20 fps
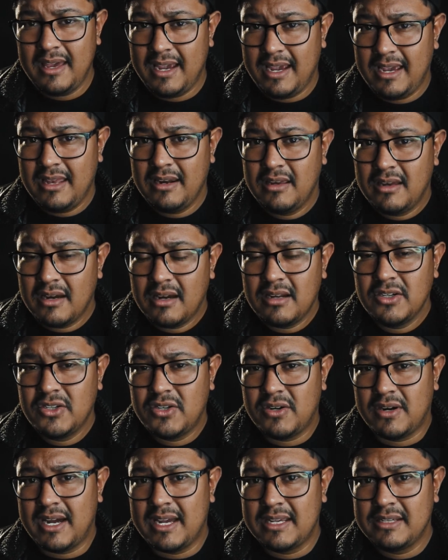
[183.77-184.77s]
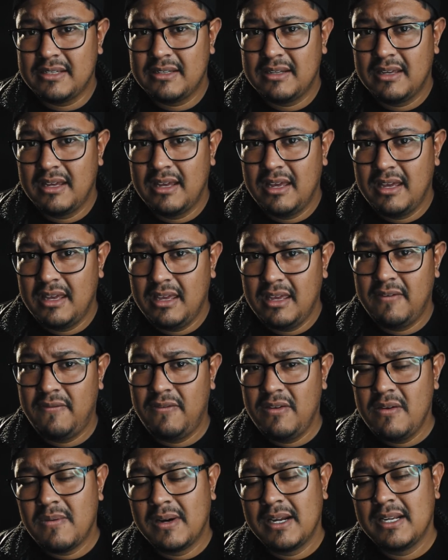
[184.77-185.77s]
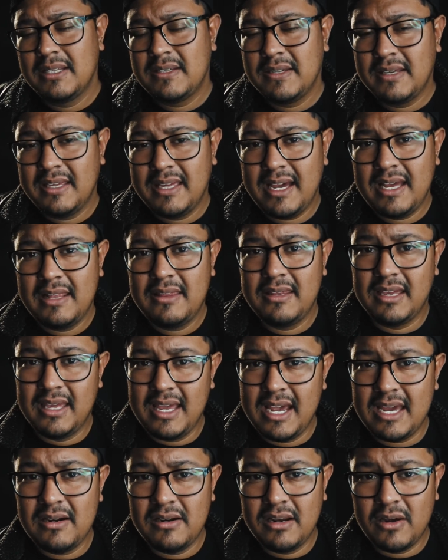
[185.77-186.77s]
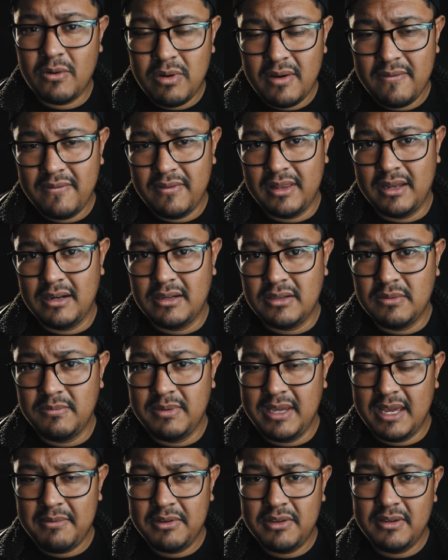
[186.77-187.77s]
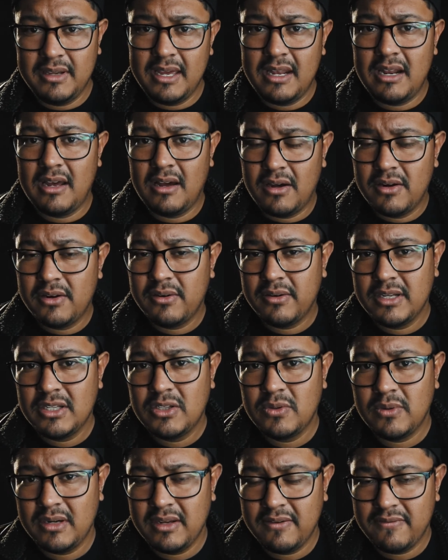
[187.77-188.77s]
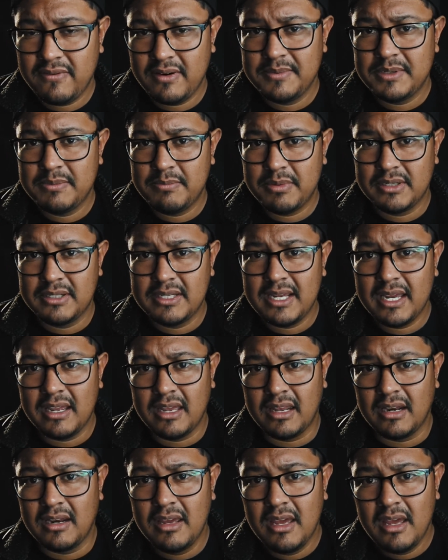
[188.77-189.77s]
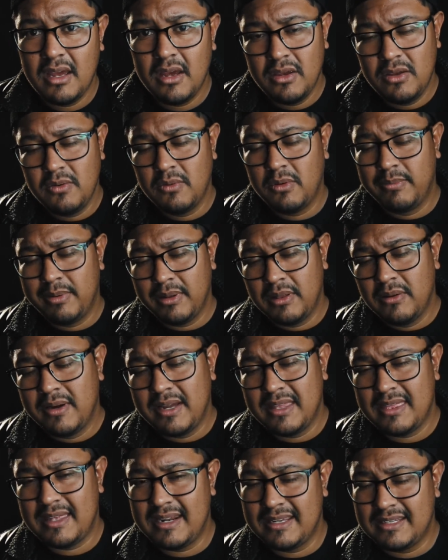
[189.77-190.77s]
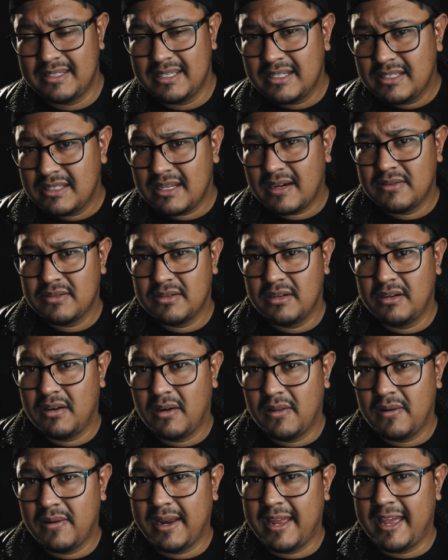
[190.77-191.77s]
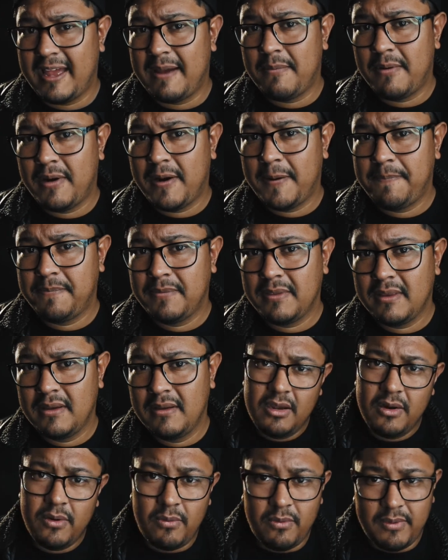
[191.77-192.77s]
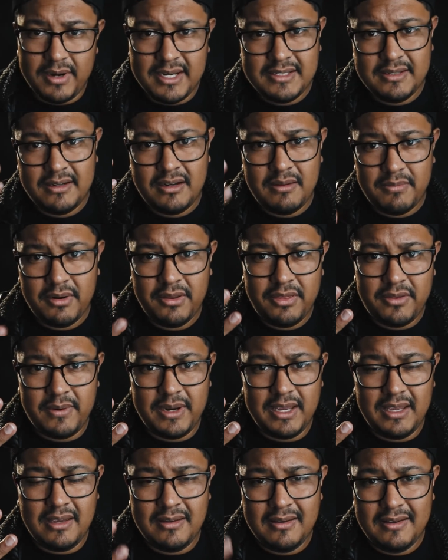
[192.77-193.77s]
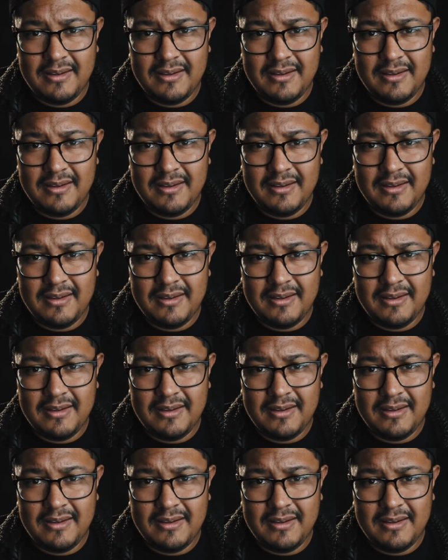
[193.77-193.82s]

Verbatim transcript: In contrast, if you wanted to get the Canon equivalent to be able to get 120 frames per second, you would be looking at a $6,000 camera. Reason number three.